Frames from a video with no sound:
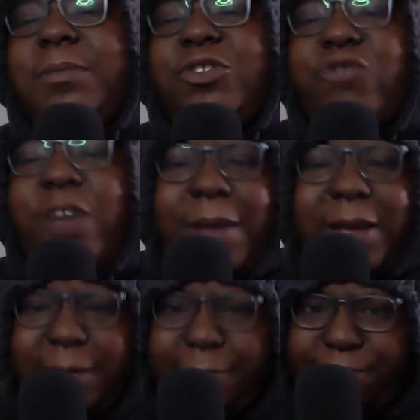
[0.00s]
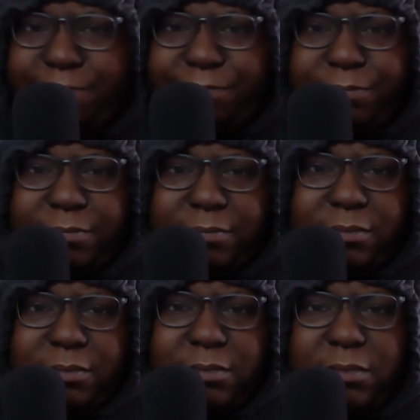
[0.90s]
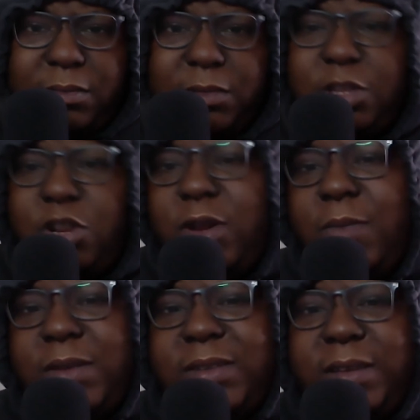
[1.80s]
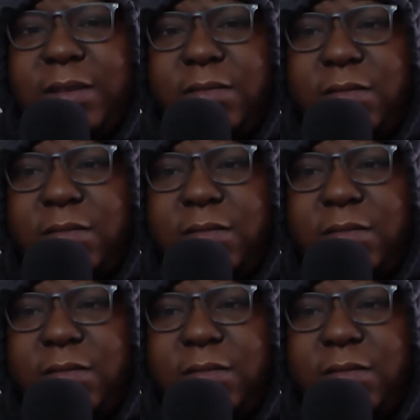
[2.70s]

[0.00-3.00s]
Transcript: straight back in. You know them ones there.